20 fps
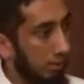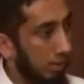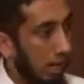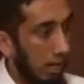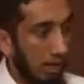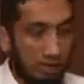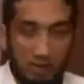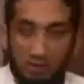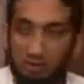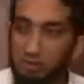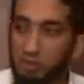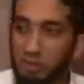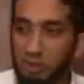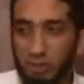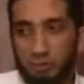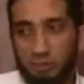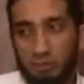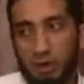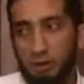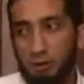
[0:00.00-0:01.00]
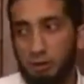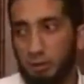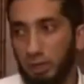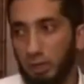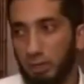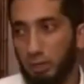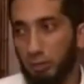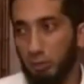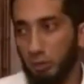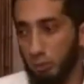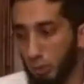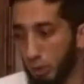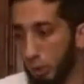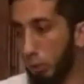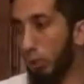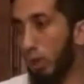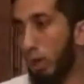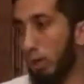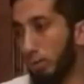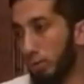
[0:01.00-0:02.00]
I've never seen a father like you. The way
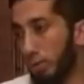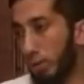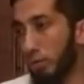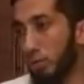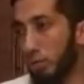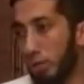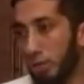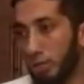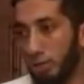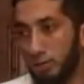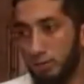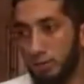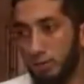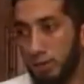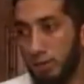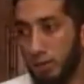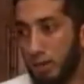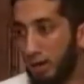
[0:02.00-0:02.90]
you are with our child,